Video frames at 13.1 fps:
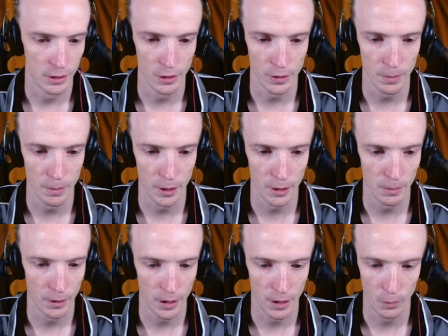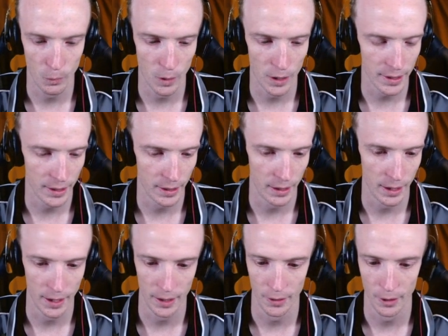Not the Pokemon I want in
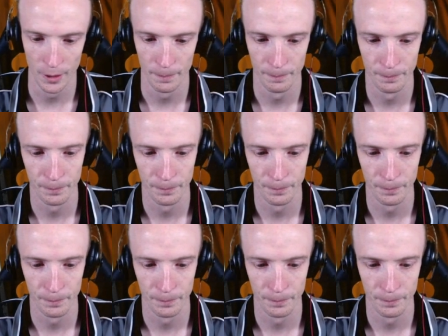hand, though.